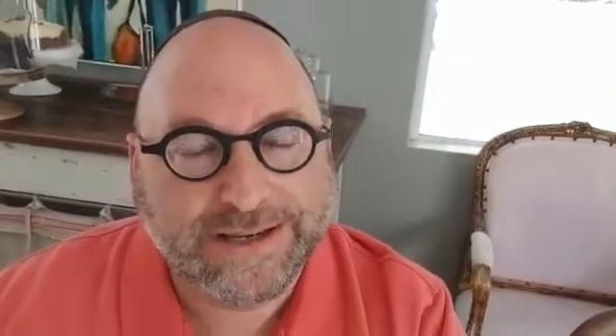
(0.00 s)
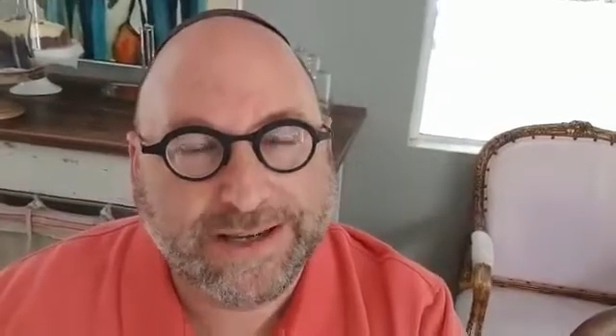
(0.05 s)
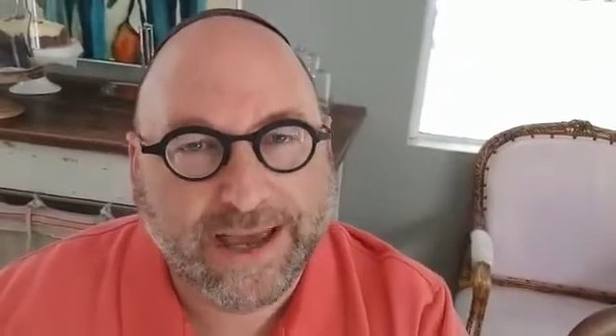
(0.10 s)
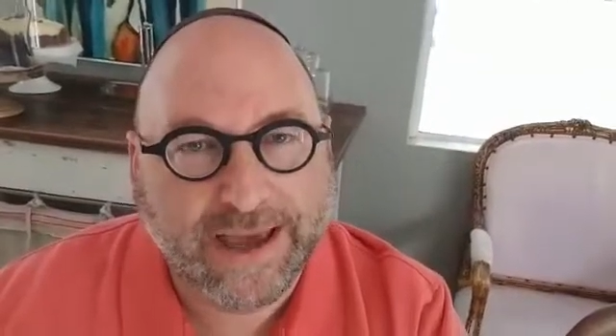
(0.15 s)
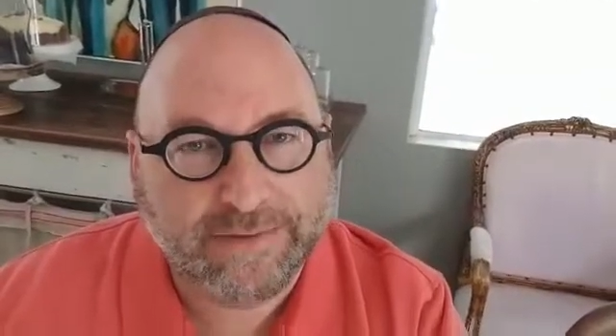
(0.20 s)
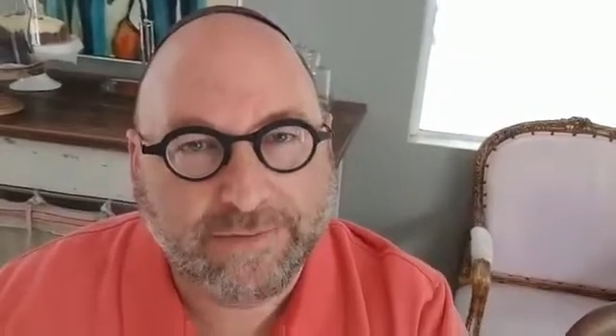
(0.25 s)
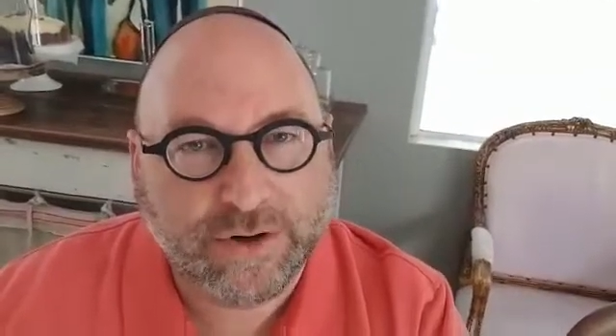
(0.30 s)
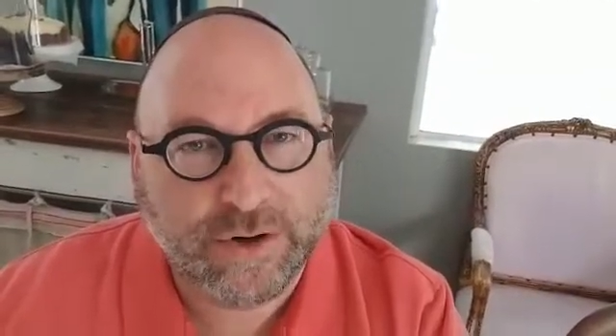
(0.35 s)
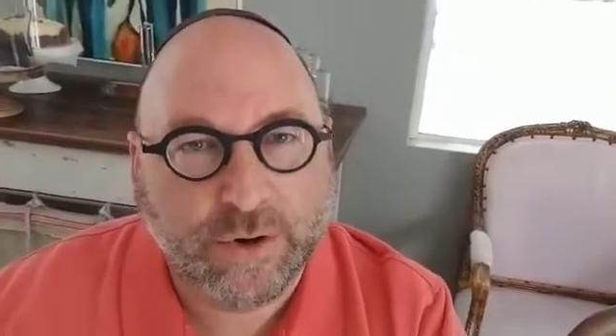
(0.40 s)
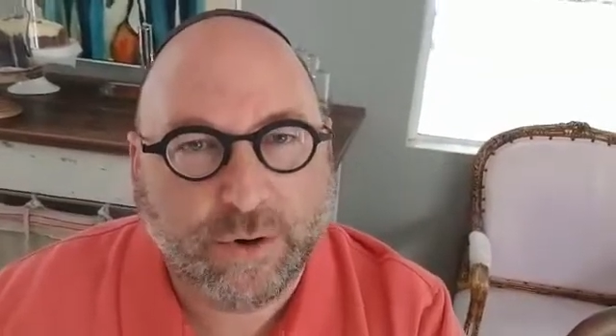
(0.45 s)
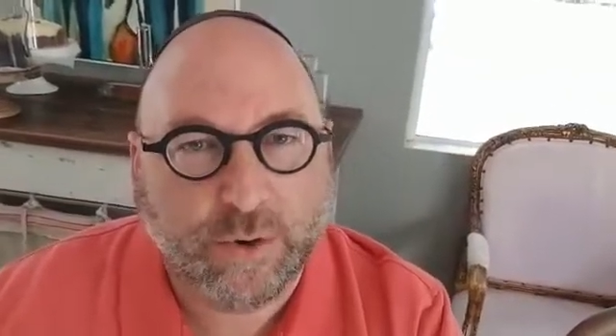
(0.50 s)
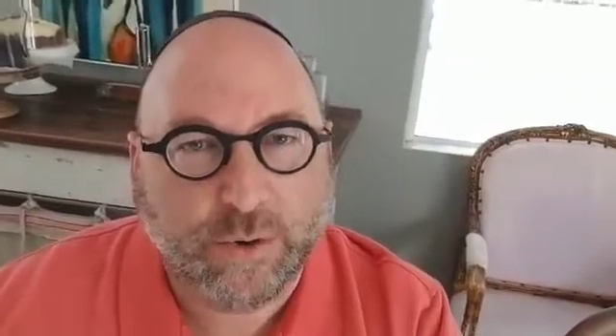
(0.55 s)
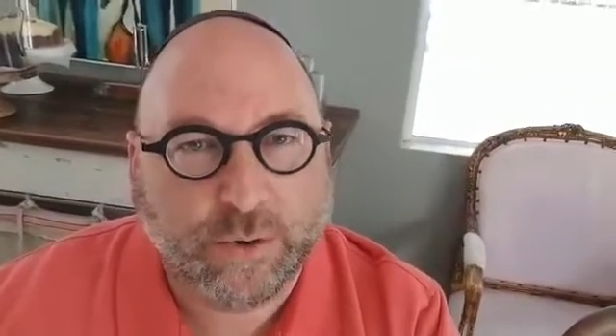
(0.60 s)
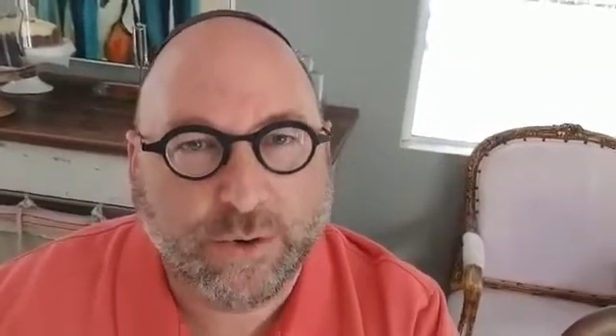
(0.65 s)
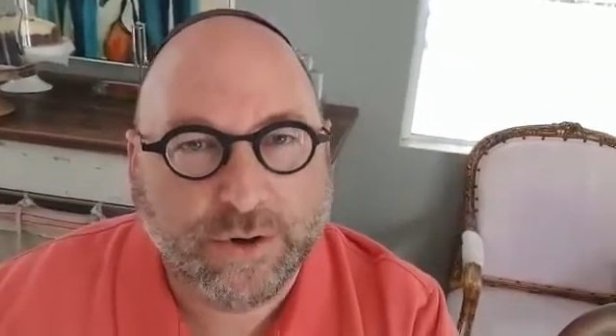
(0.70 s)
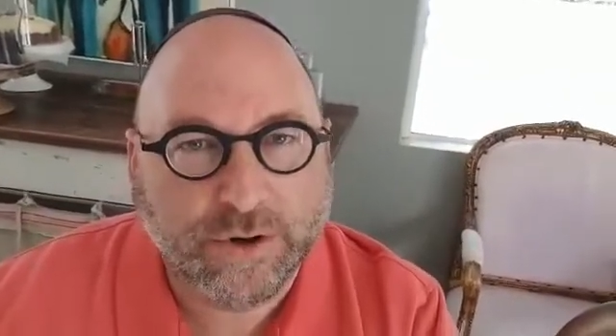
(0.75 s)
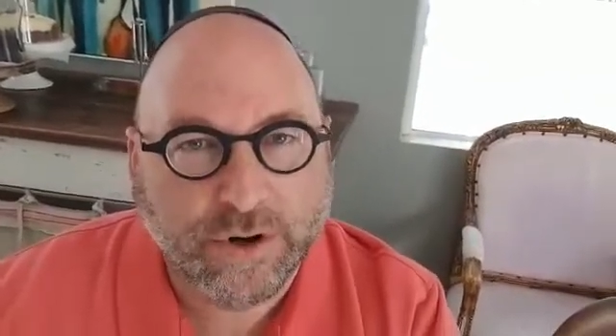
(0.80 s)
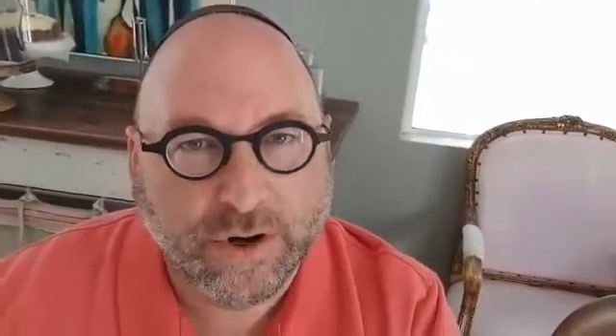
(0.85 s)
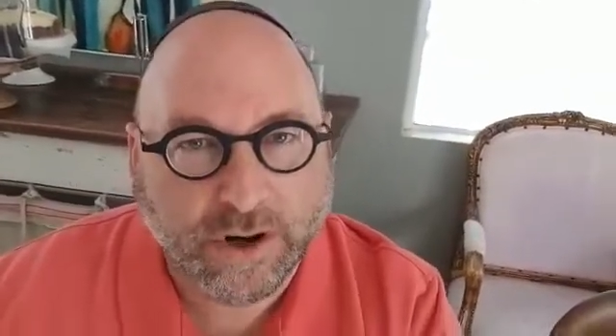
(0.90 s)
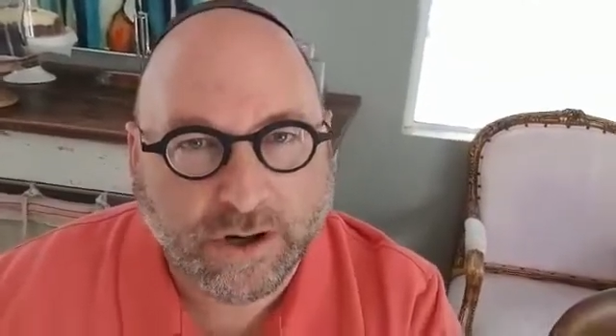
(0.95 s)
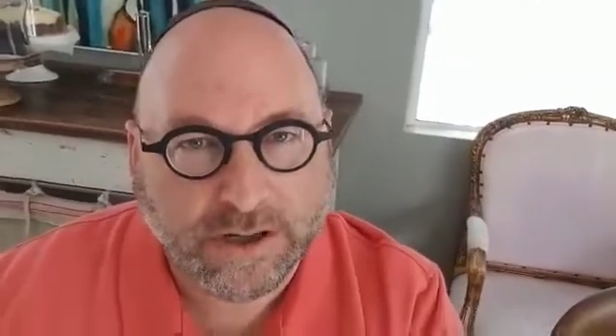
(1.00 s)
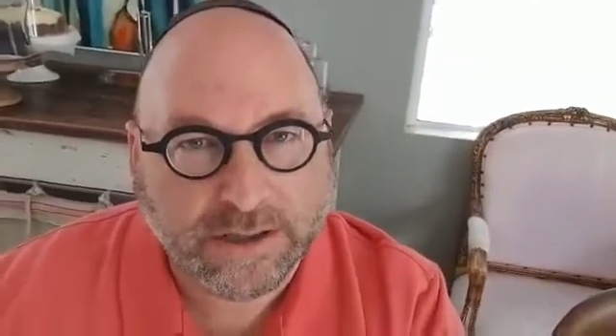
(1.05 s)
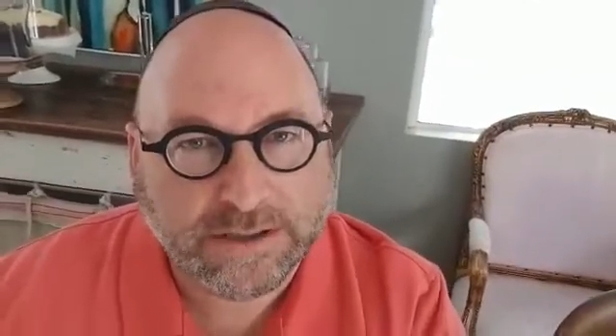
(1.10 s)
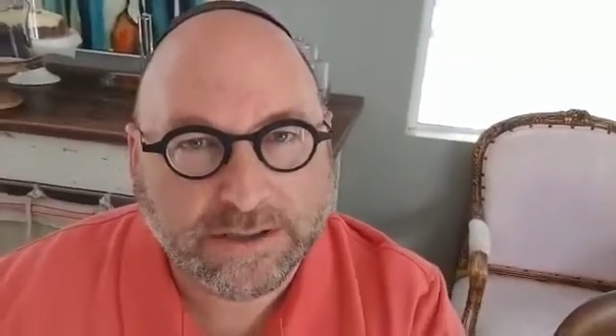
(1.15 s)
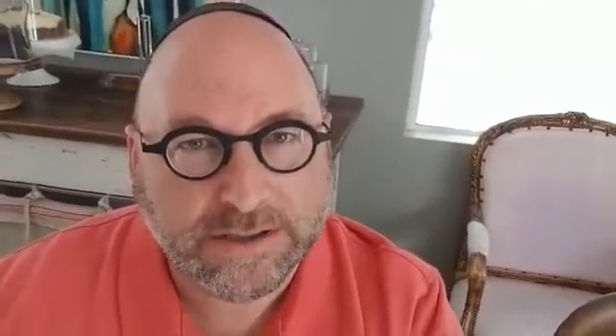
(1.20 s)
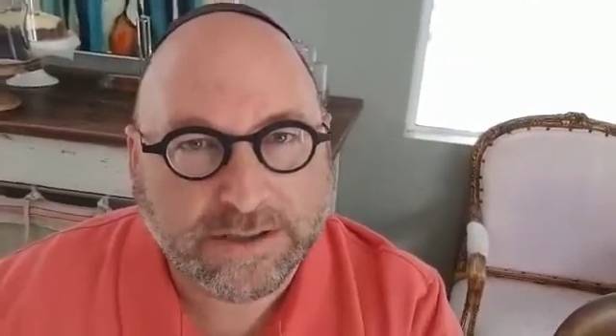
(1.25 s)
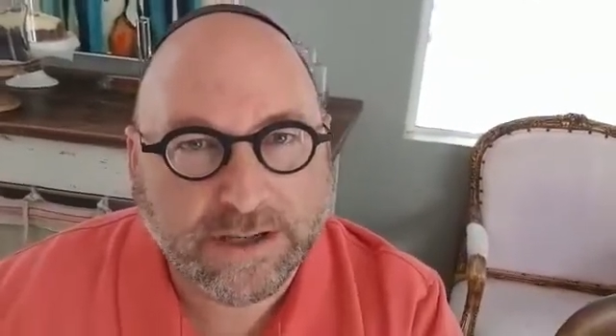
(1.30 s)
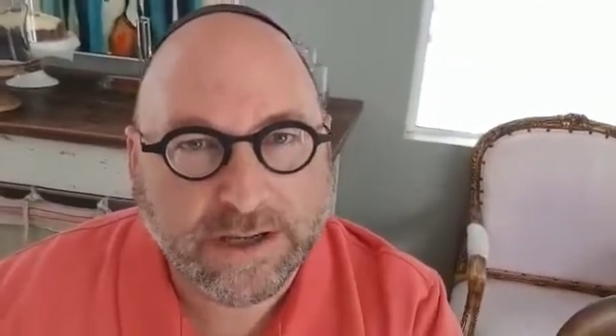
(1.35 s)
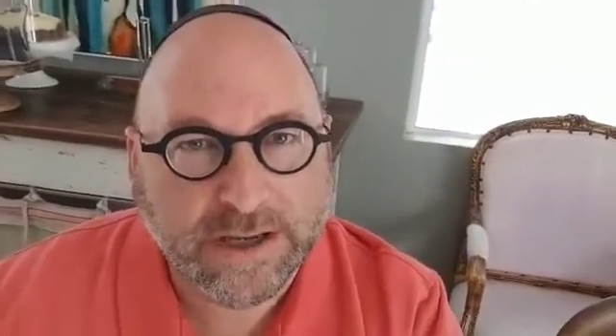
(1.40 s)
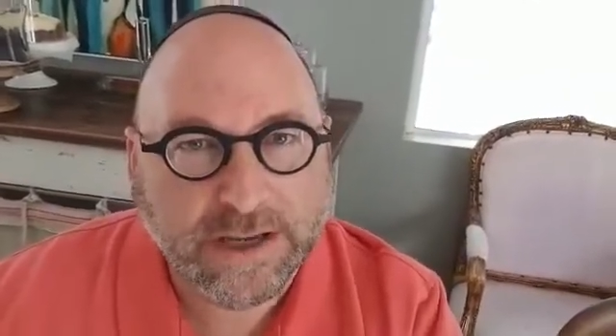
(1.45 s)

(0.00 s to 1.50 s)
Kavanaugh or not